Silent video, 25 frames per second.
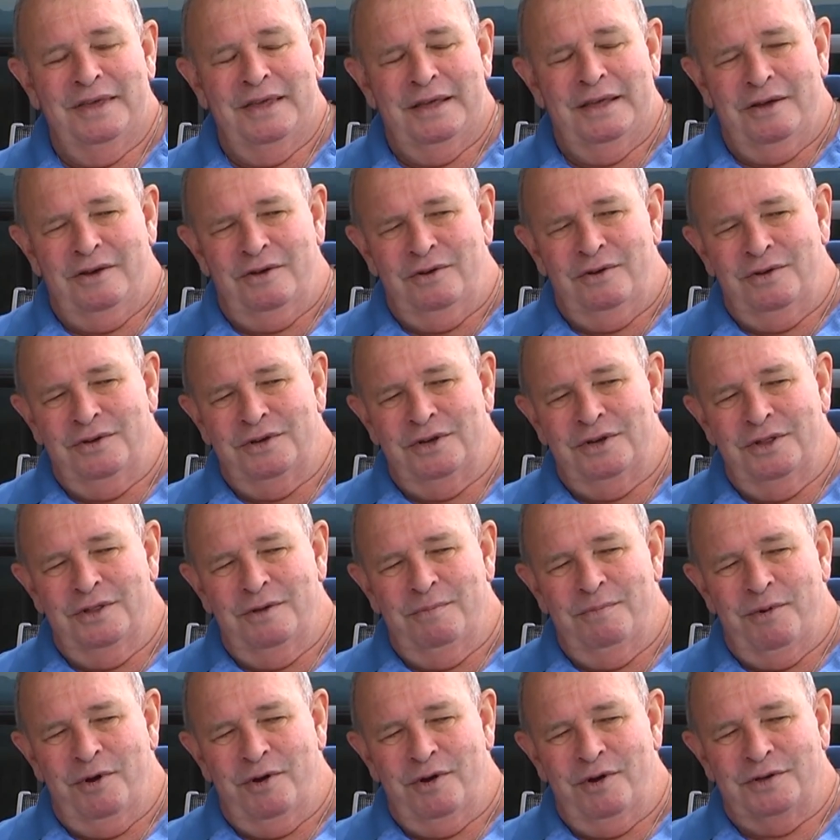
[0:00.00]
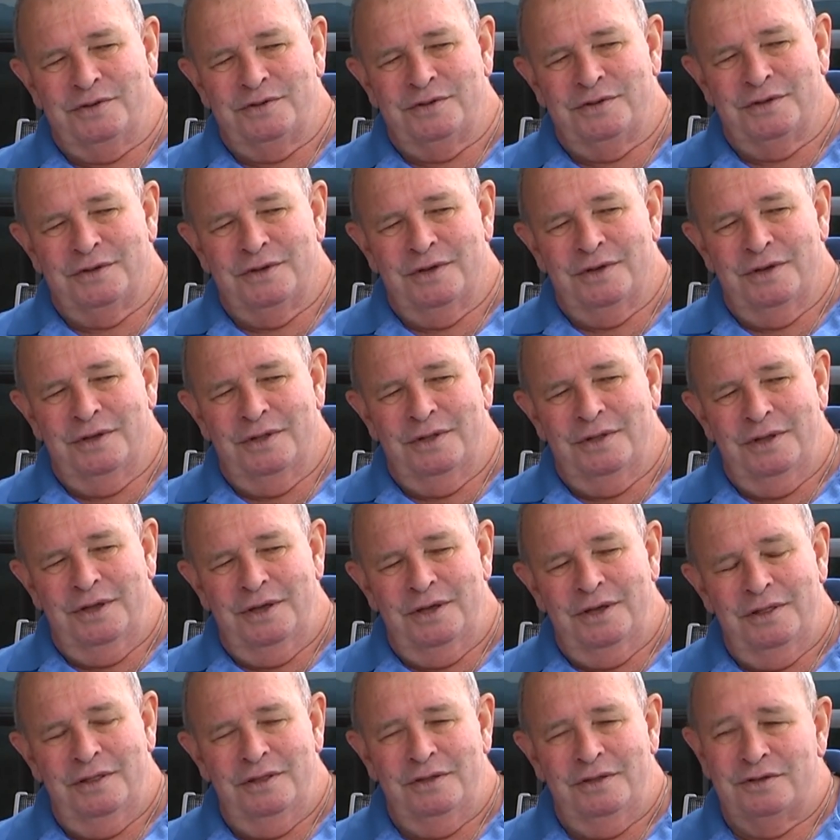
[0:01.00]
I looked in the box, and
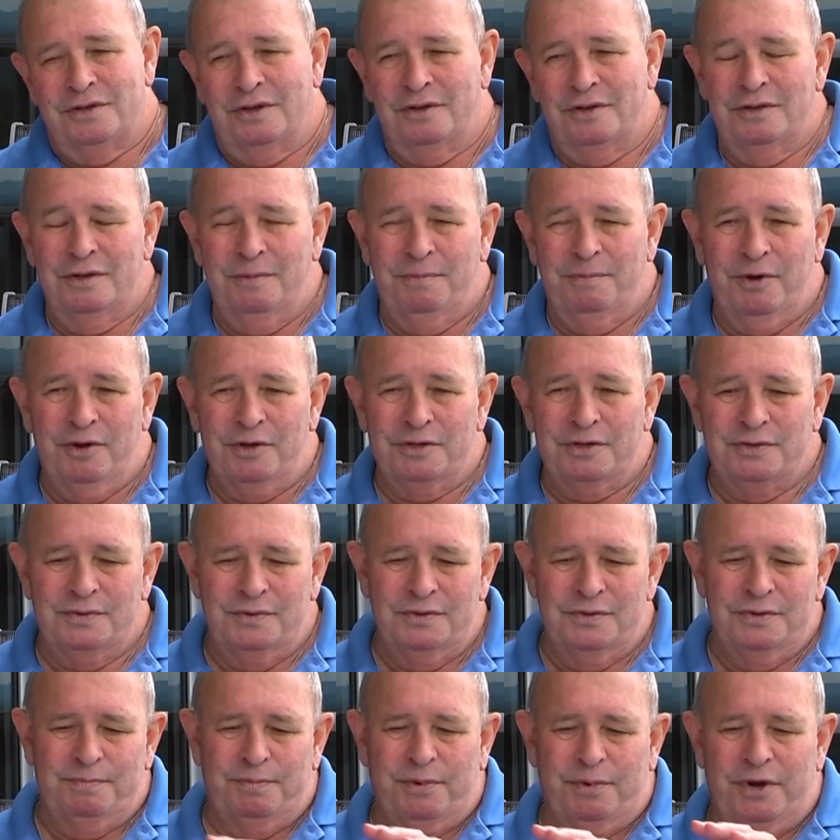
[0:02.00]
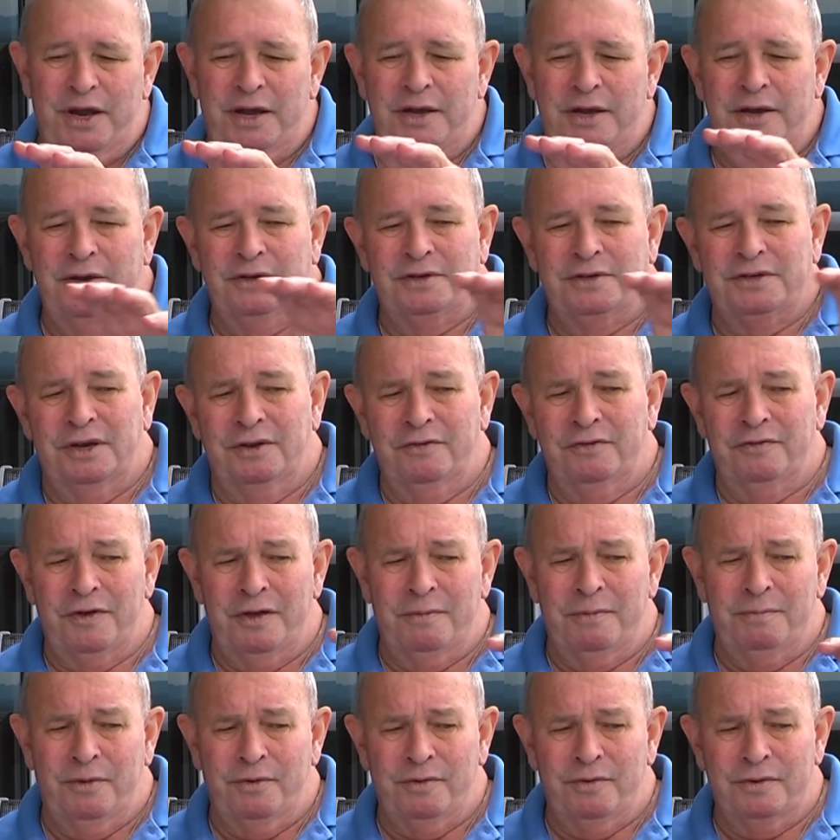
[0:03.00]
inside the box was brand new
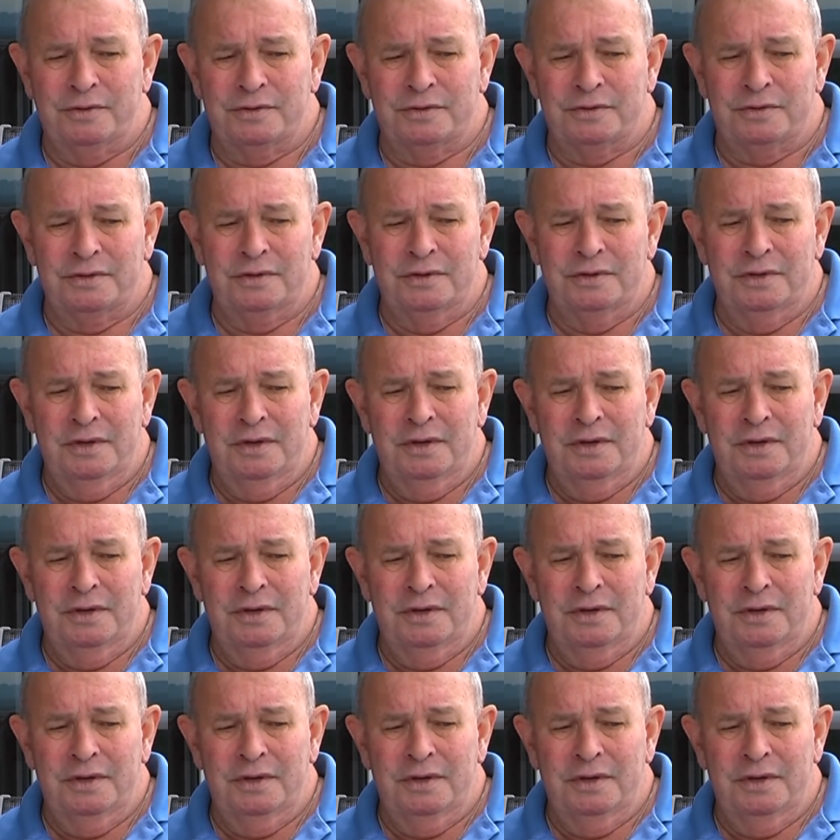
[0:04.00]
telephone books,